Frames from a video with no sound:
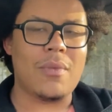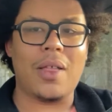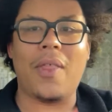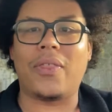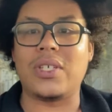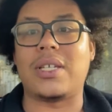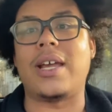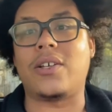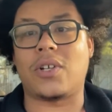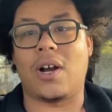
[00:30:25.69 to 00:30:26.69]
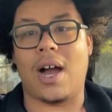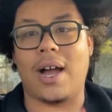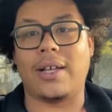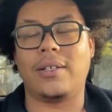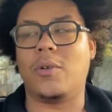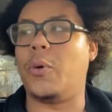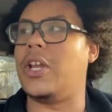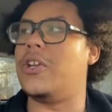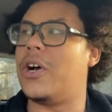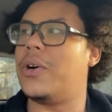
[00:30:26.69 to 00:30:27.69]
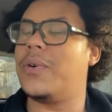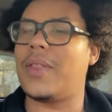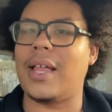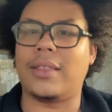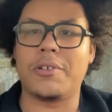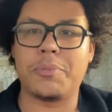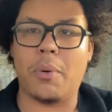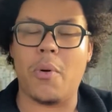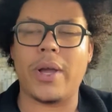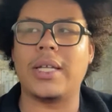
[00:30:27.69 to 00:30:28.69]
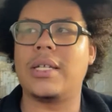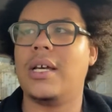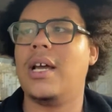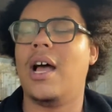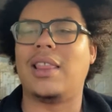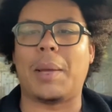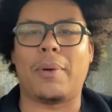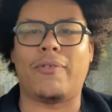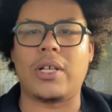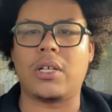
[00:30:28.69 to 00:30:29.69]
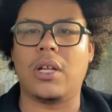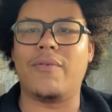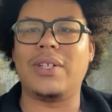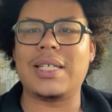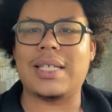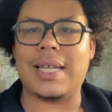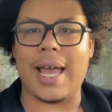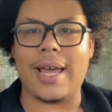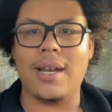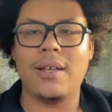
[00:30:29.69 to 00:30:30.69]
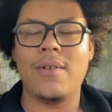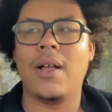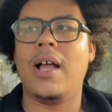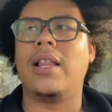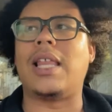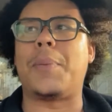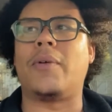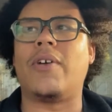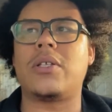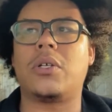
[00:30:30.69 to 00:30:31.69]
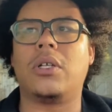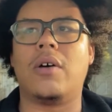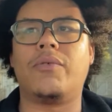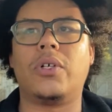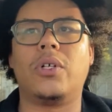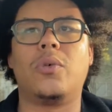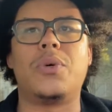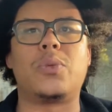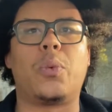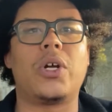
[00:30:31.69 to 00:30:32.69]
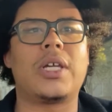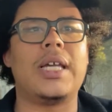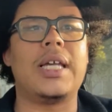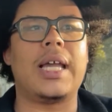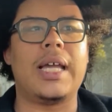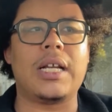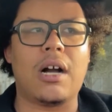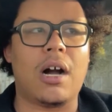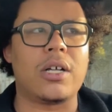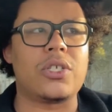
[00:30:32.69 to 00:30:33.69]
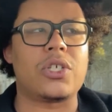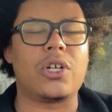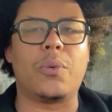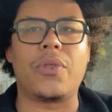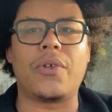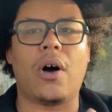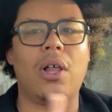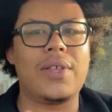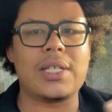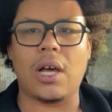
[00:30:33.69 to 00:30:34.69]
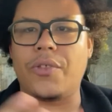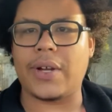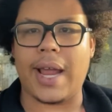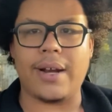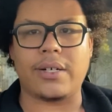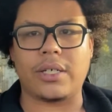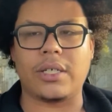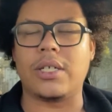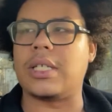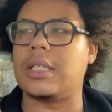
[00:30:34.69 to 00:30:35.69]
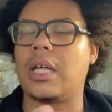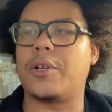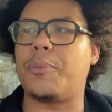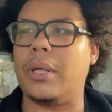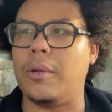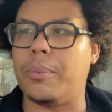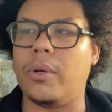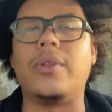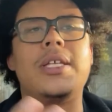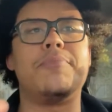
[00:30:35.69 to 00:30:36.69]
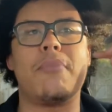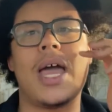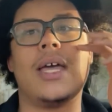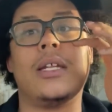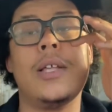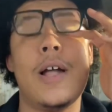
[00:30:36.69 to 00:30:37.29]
that the stakes are high. We know at this point that Professor Lovell is dead, that Professor Lovell was working in concert with all these other characters, these other people, these men,